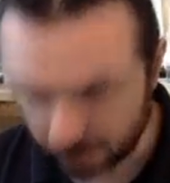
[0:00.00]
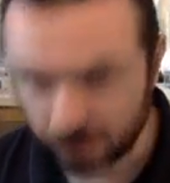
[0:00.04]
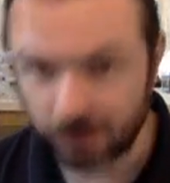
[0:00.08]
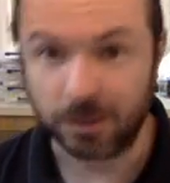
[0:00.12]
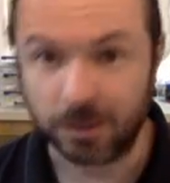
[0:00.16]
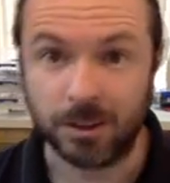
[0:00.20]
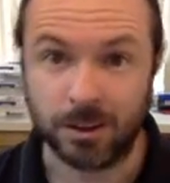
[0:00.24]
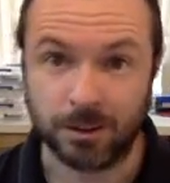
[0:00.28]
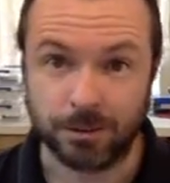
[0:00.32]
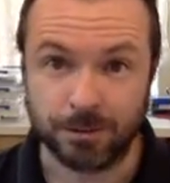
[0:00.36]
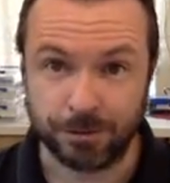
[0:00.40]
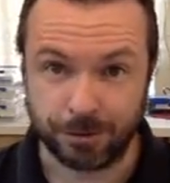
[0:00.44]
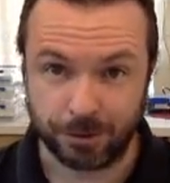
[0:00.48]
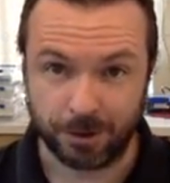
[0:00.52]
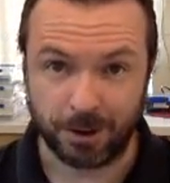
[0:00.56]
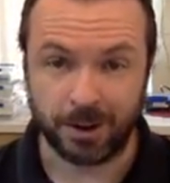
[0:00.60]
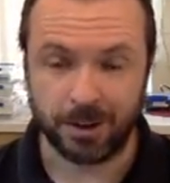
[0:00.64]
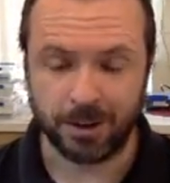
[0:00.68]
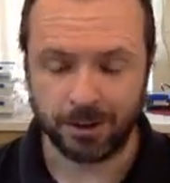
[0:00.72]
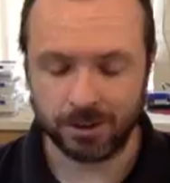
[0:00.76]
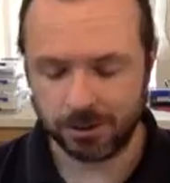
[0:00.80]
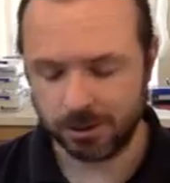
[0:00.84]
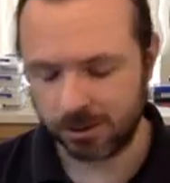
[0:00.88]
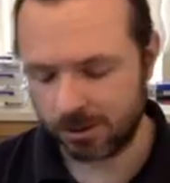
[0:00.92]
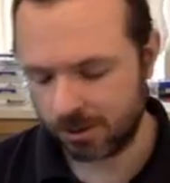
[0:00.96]
their
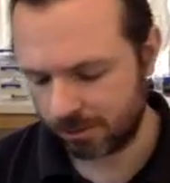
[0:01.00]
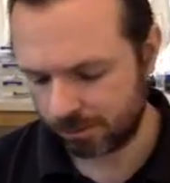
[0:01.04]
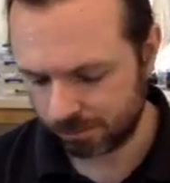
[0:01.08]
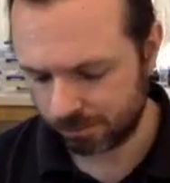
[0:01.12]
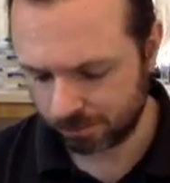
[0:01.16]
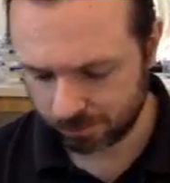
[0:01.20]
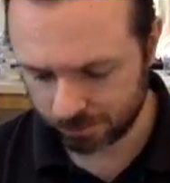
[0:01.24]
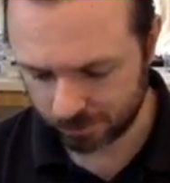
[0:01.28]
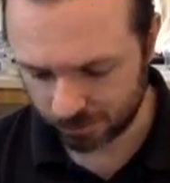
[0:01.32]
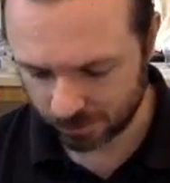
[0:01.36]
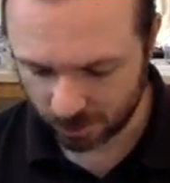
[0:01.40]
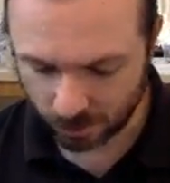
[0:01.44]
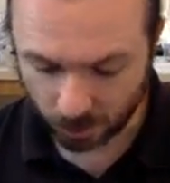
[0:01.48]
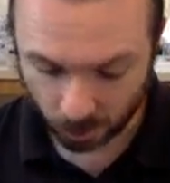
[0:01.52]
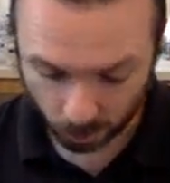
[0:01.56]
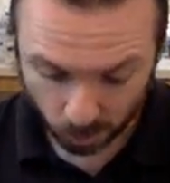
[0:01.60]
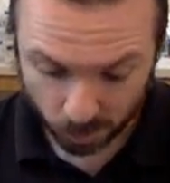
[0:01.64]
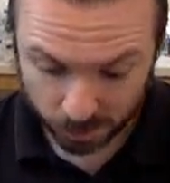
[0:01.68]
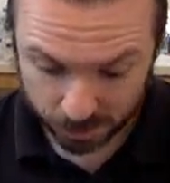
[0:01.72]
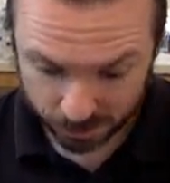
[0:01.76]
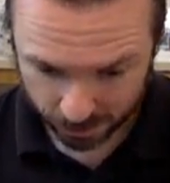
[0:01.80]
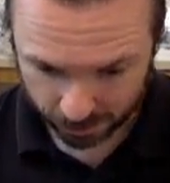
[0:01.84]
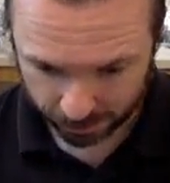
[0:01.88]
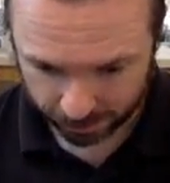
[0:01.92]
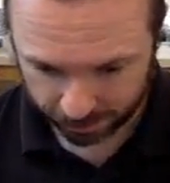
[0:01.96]
friend, or
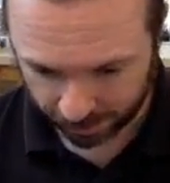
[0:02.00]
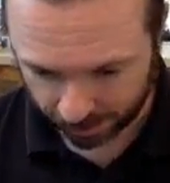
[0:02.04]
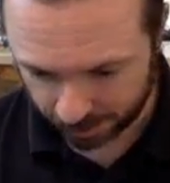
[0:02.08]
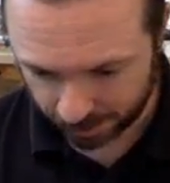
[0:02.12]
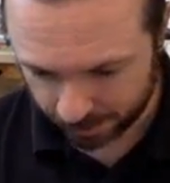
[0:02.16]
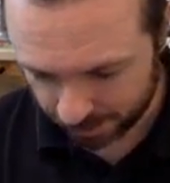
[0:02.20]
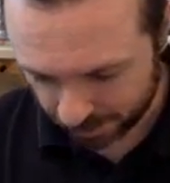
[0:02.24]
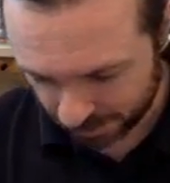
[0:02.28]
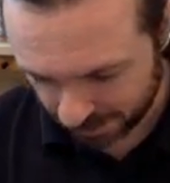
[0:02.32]
was their friend,